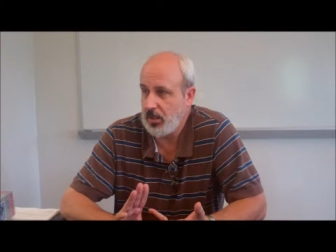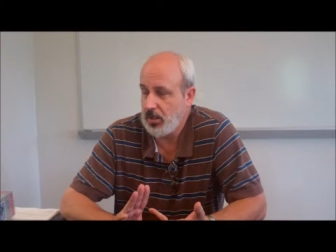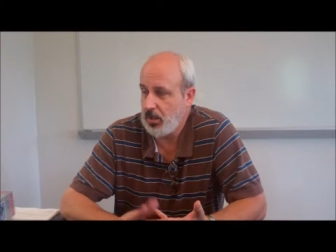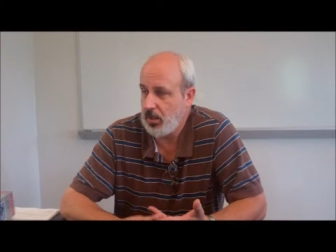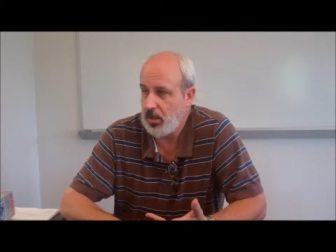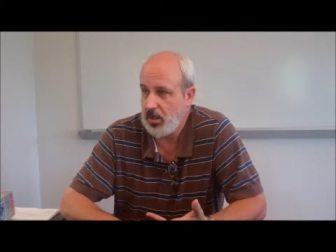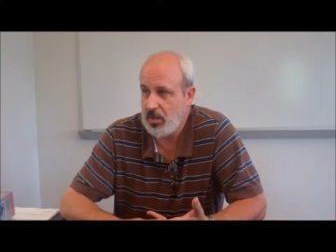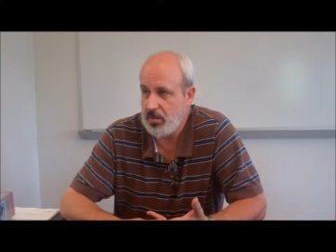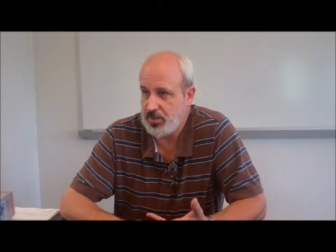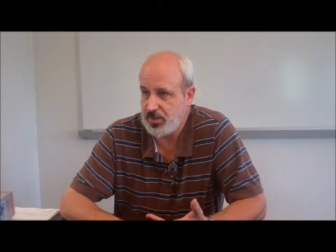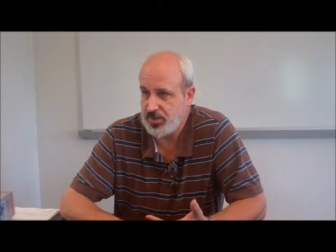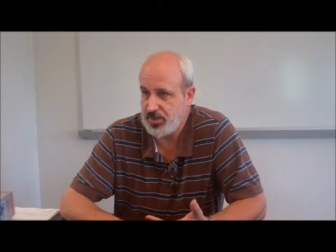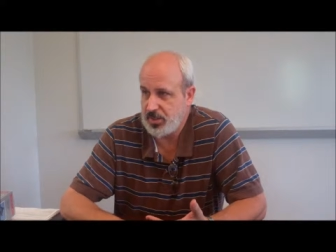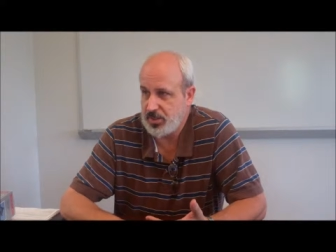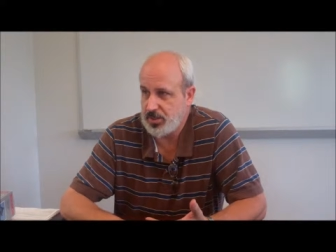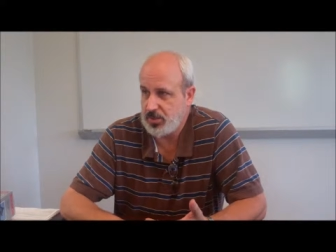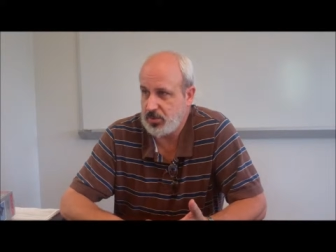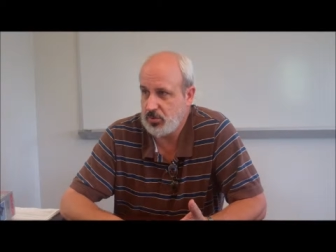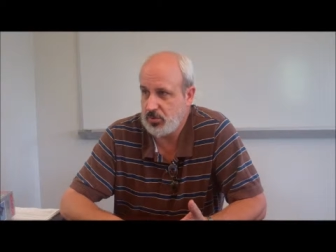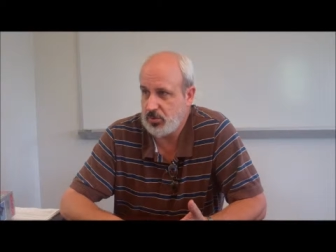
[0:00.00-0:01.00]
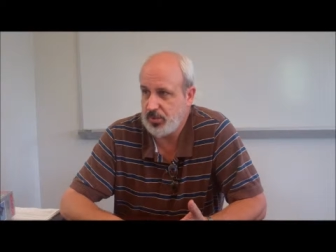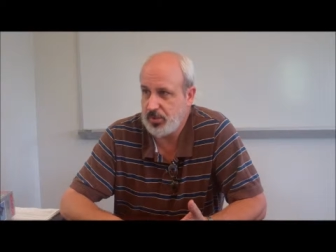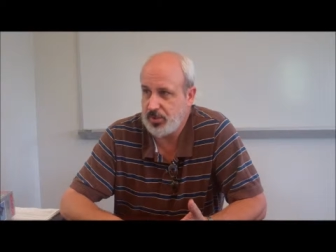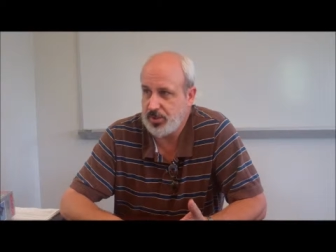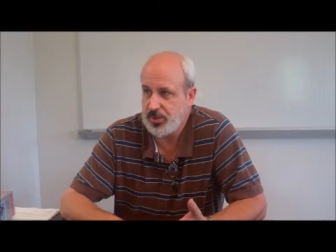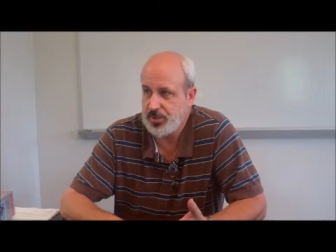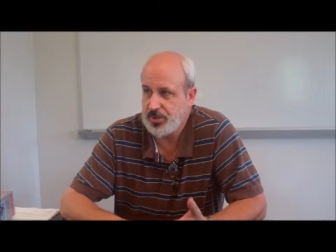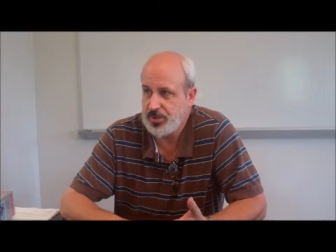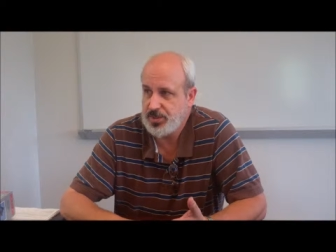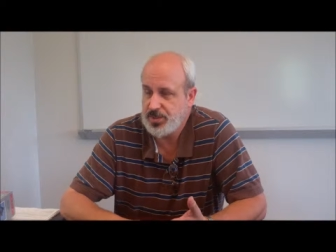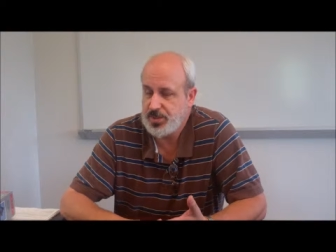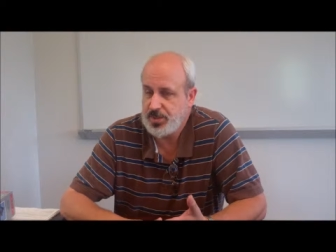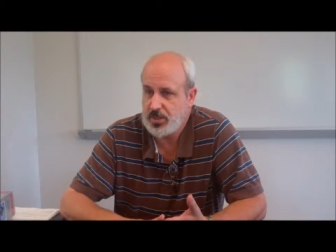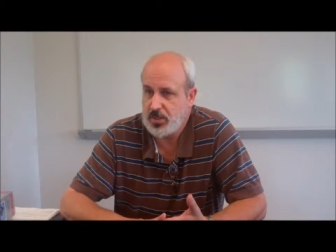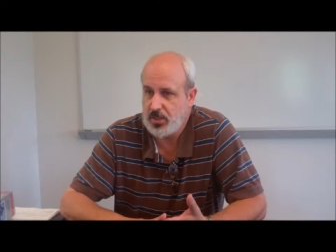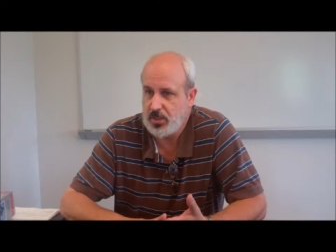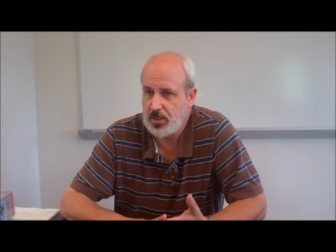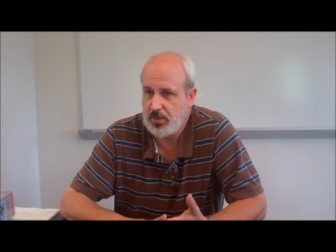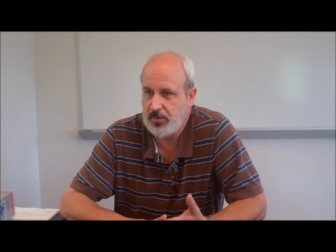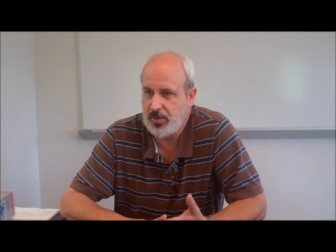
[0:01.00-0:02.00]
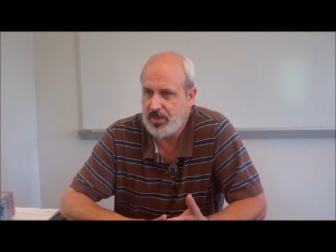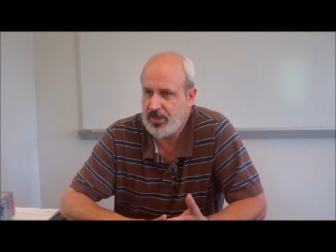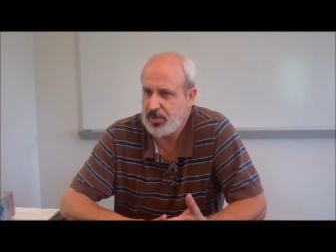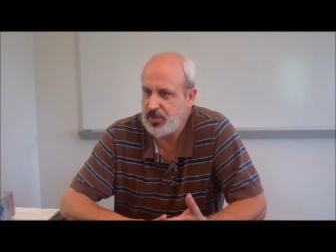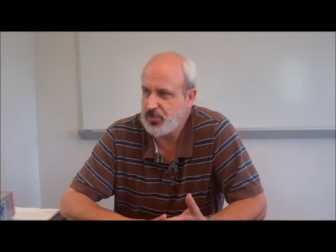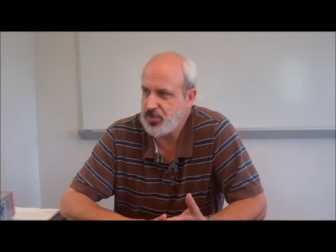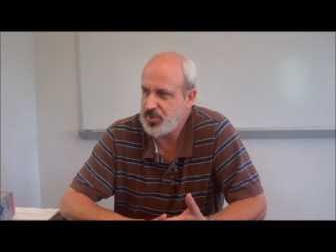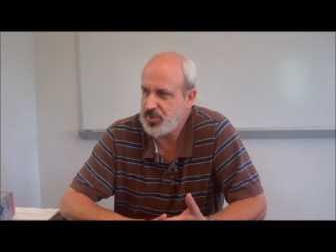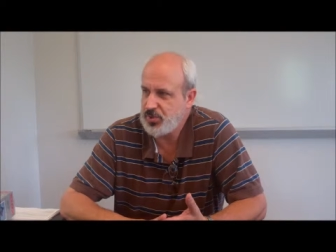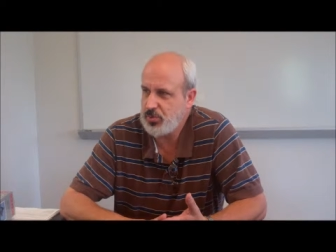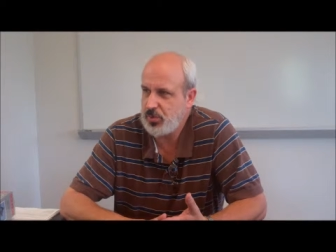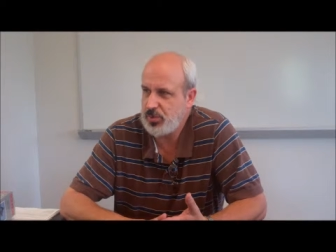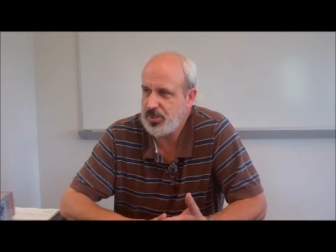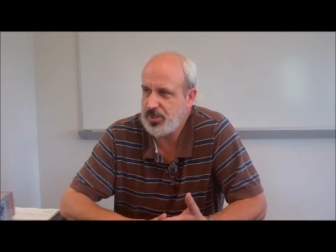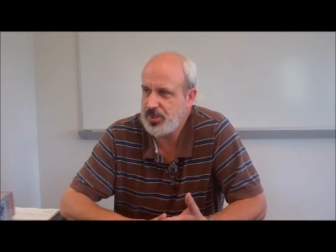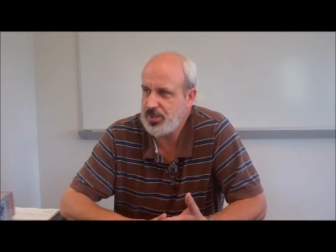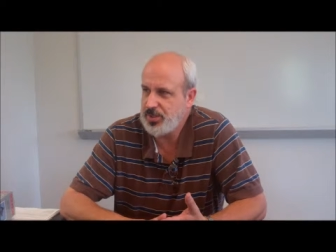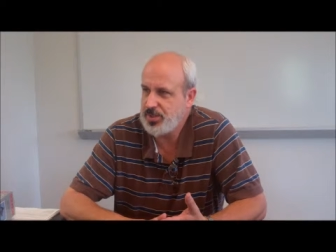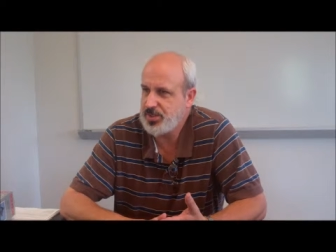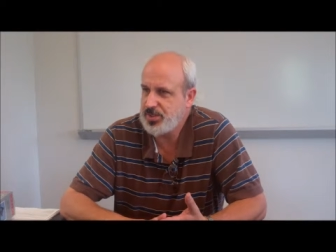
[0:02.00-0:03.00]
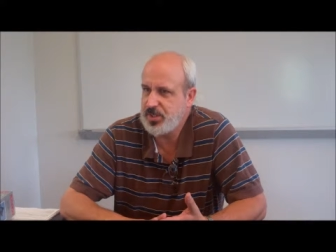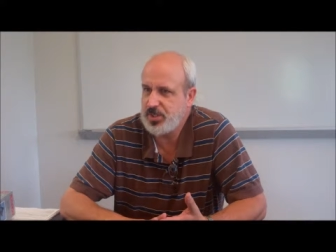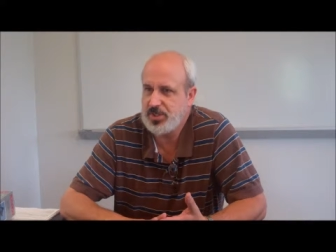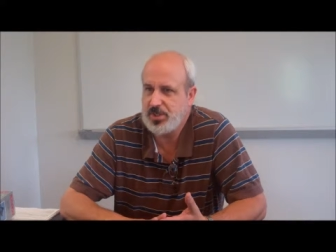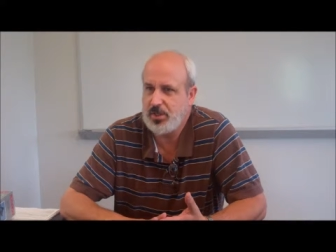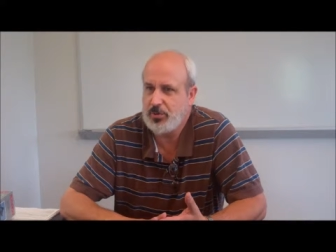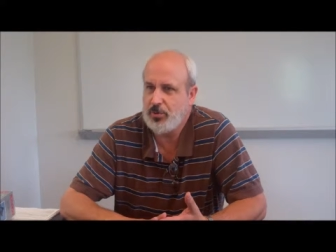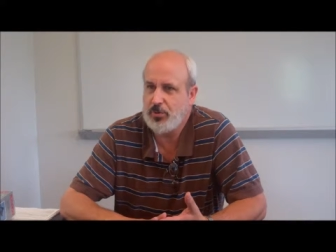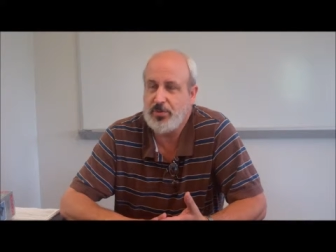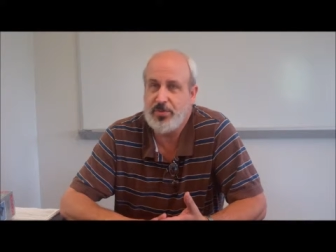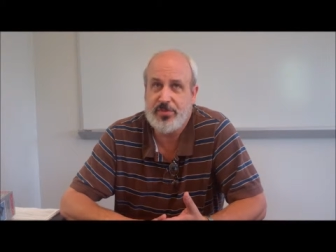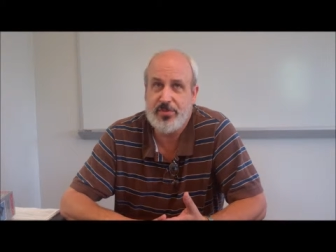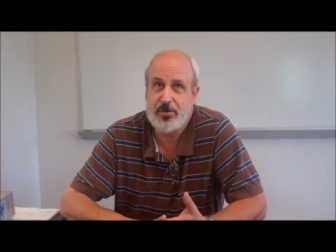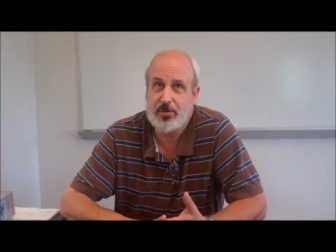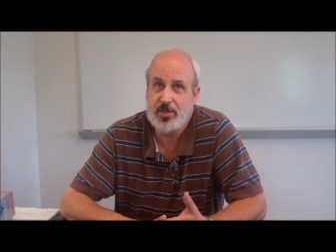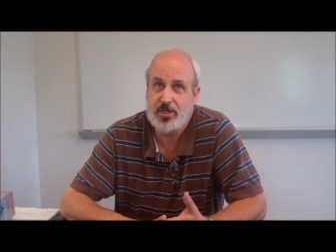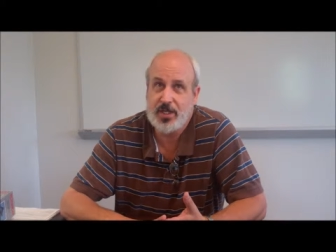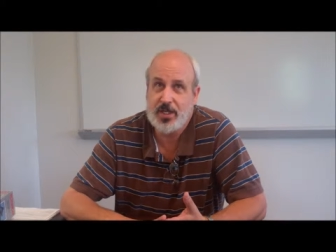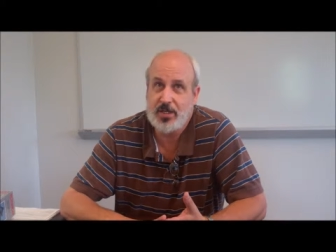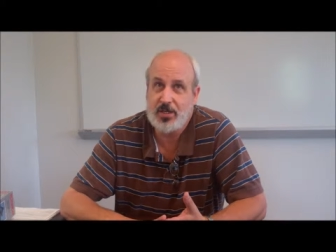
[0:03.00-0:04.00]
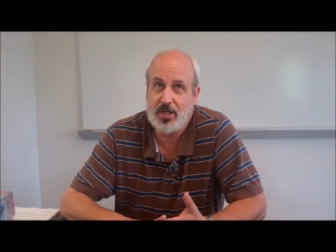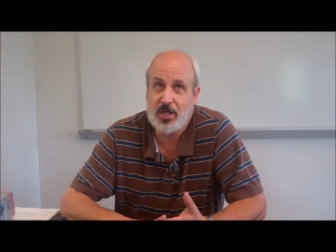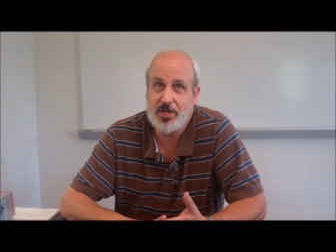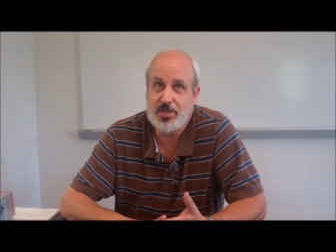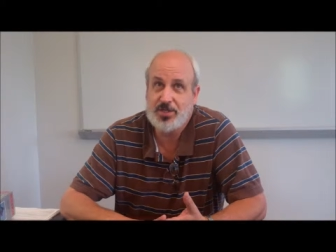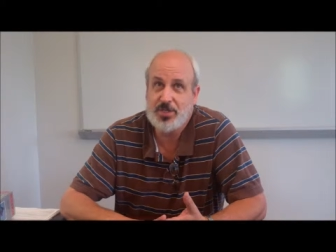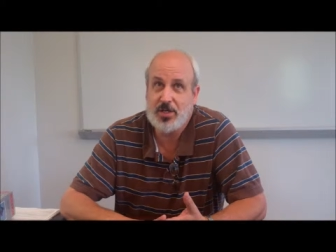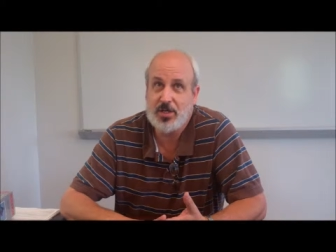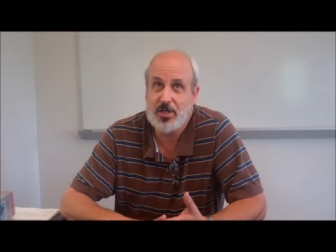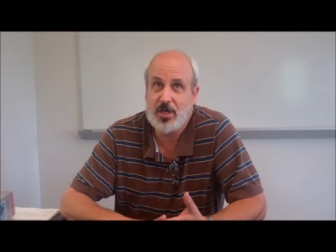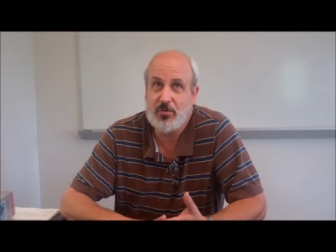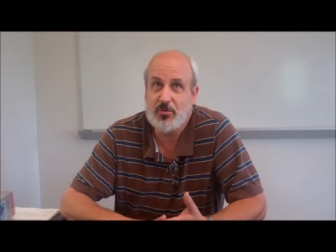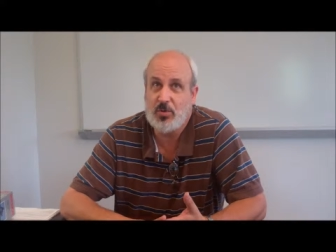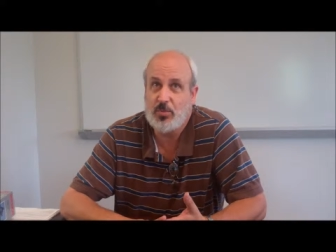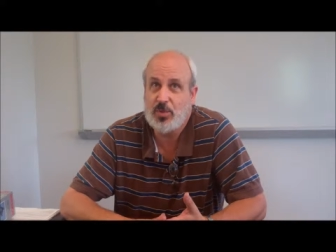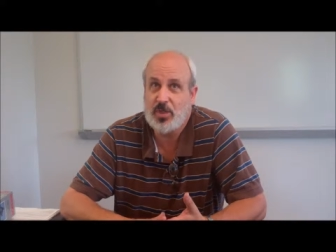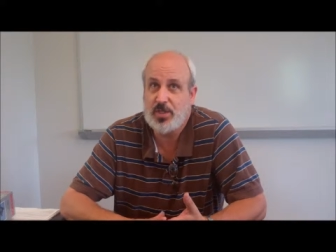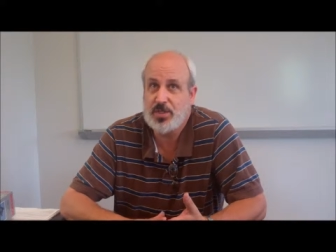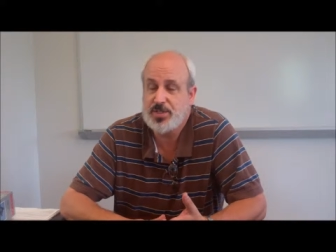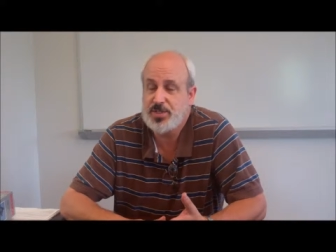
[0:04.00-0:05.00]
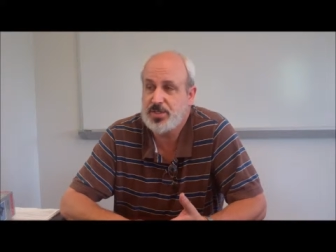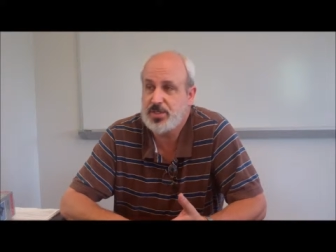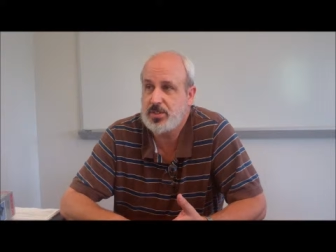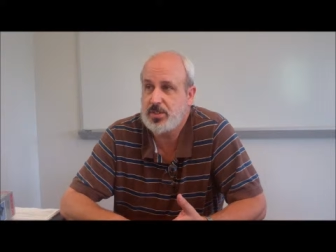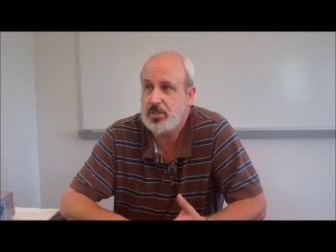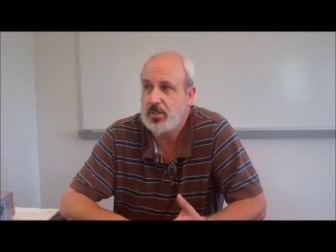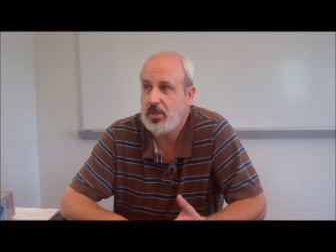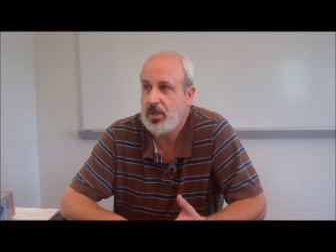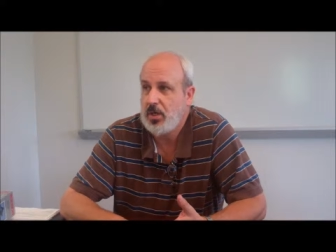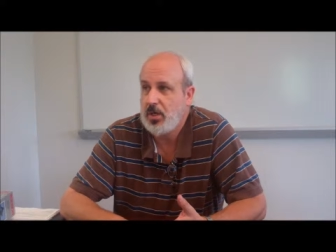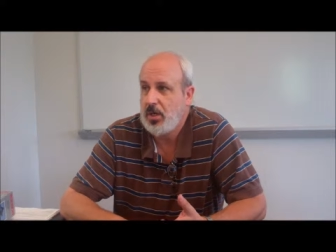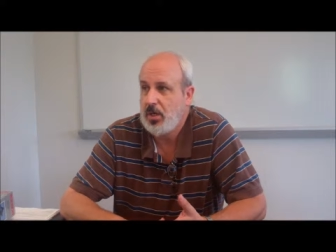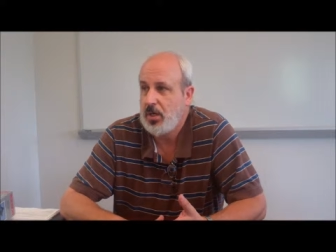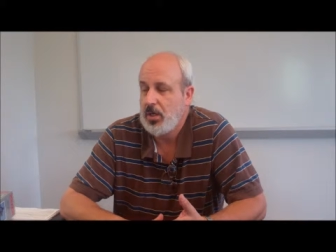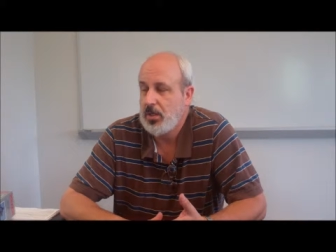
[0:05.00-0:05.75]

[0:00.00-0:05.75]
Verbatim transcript: in all the six school buildings um, there was 2,638 lights that got replaced.